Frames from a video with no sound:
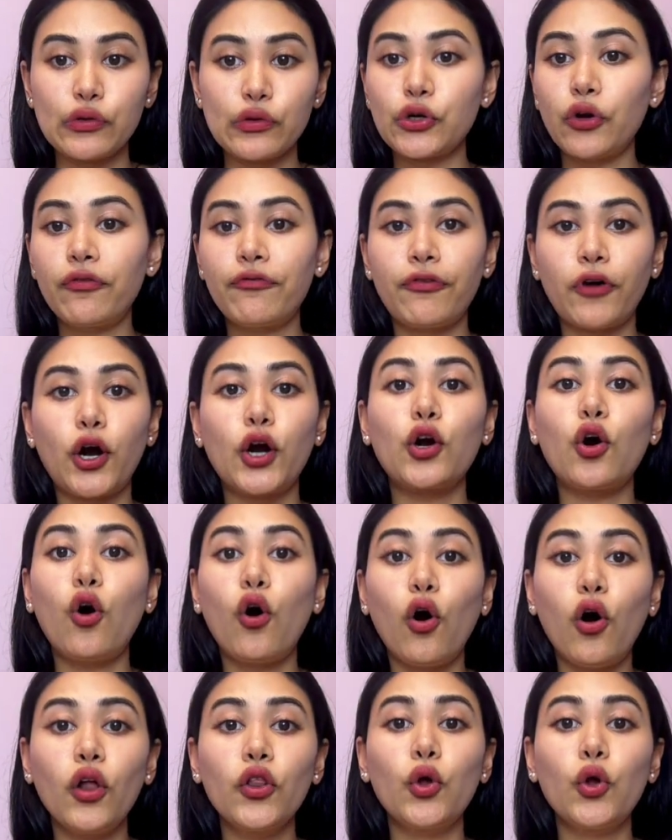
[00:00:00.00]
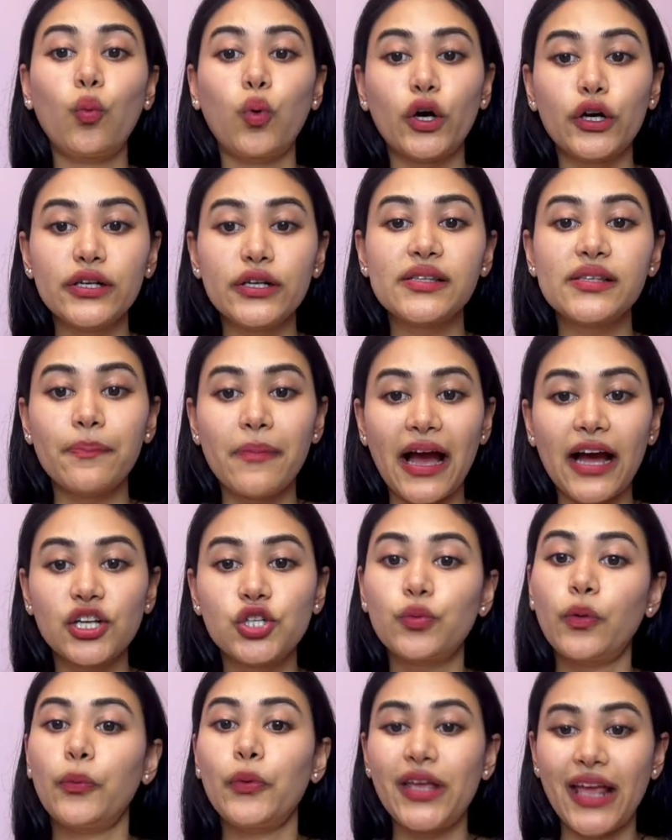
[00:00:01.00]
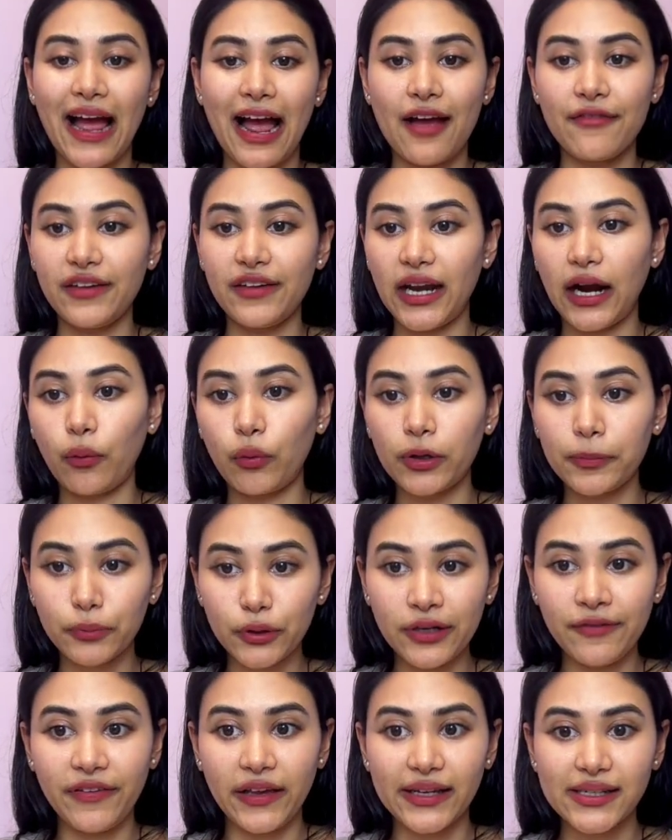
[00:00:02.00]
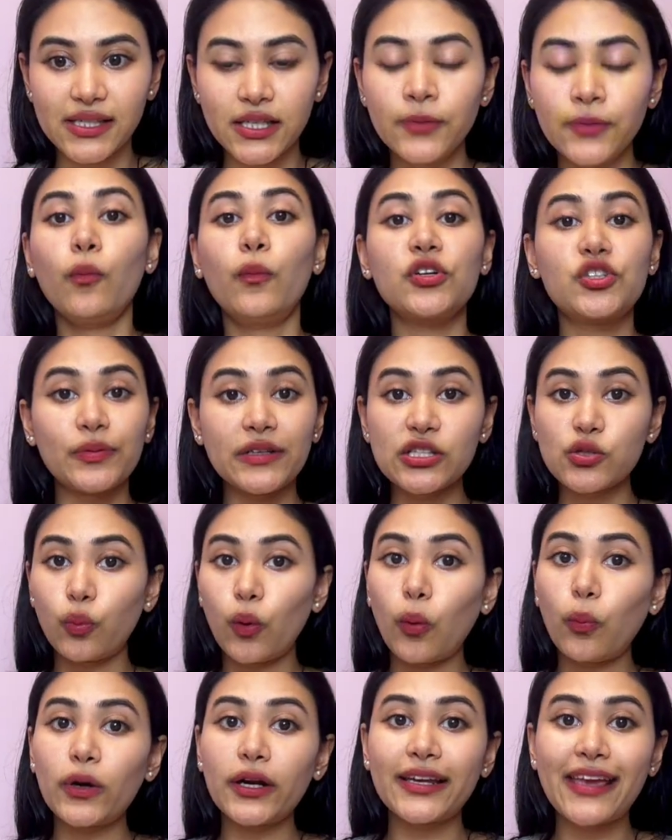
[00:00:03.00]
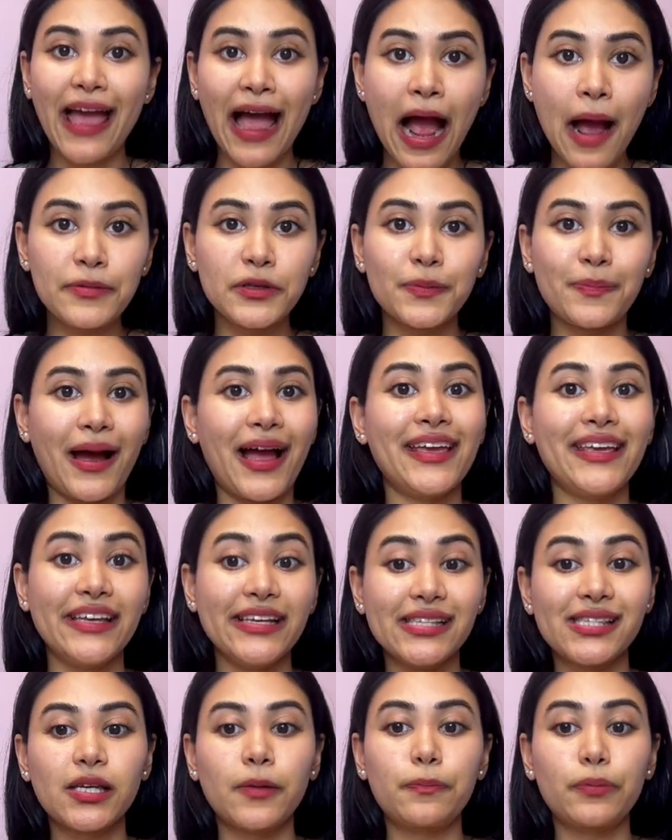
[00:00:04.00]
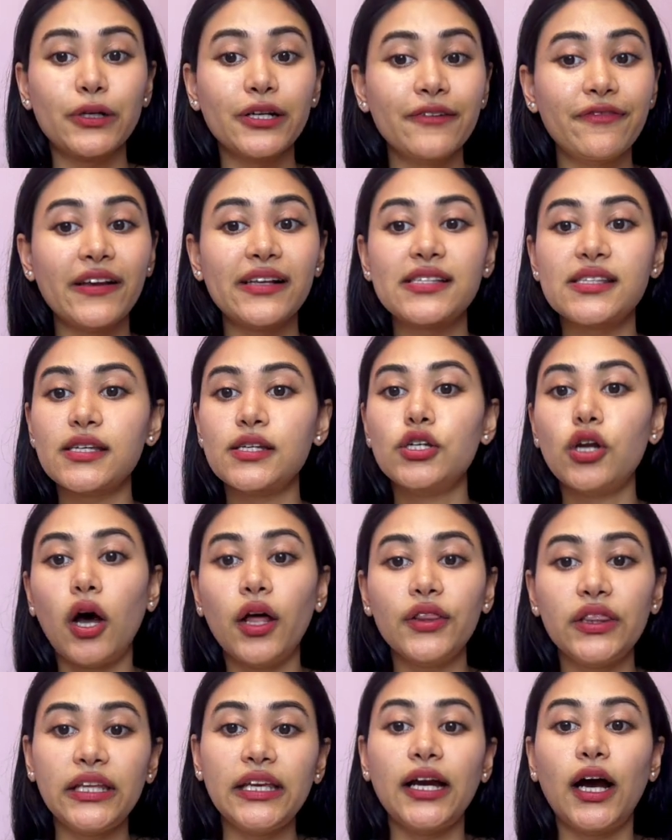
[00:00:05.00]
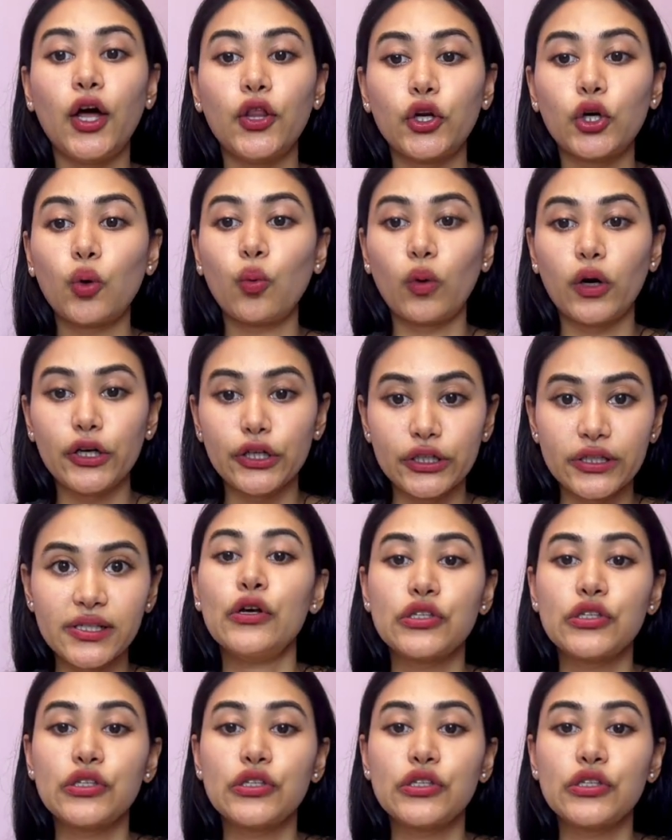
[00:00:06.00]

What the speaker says: So far, all the words match what we have in our prefix, which means what we're capped by is prefix, not the other words.